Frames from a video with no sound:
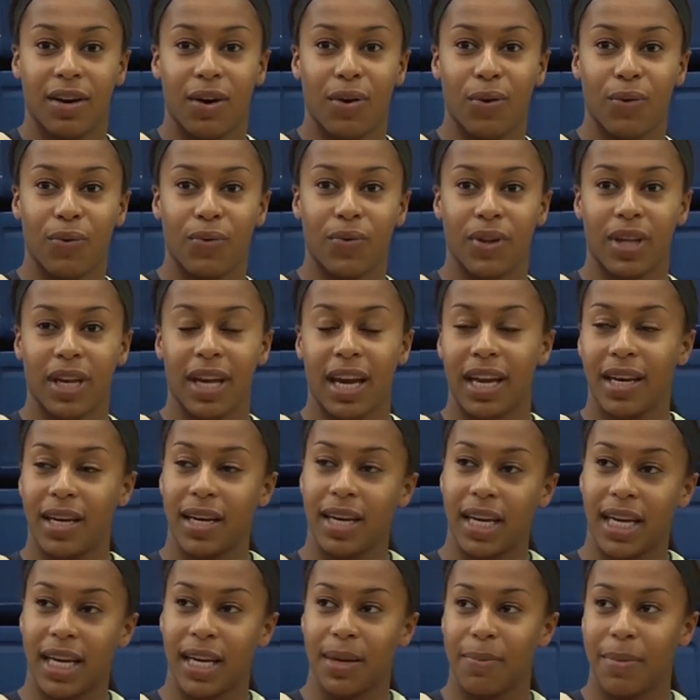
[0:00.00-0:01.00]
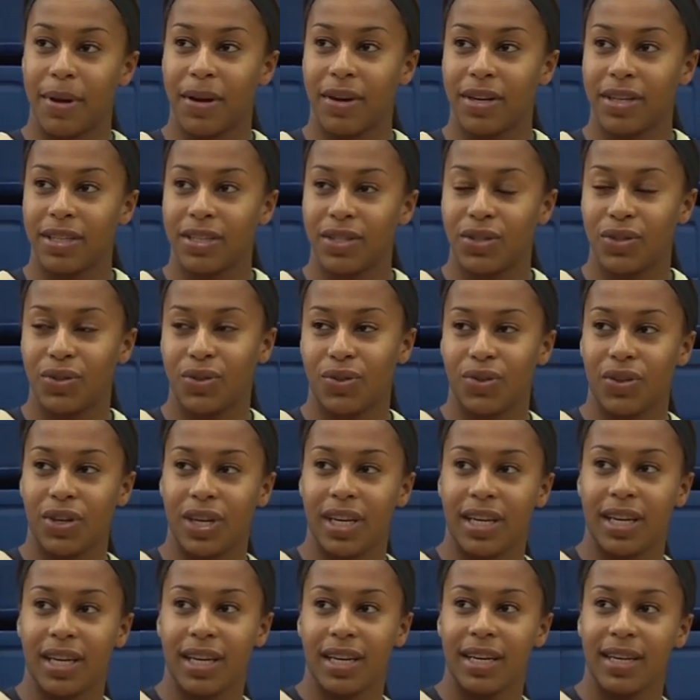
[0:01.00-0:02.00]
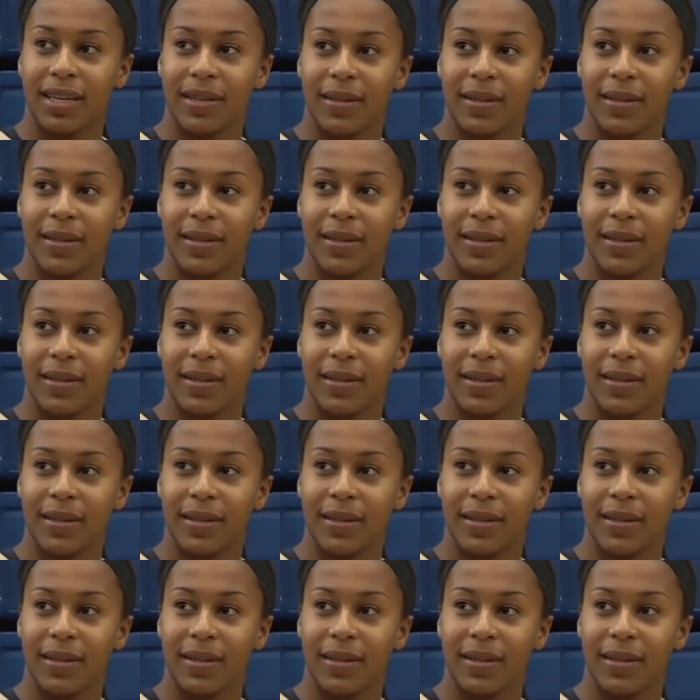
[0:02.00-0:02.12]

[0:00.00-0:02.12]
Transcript: hopefully ending Marist streak.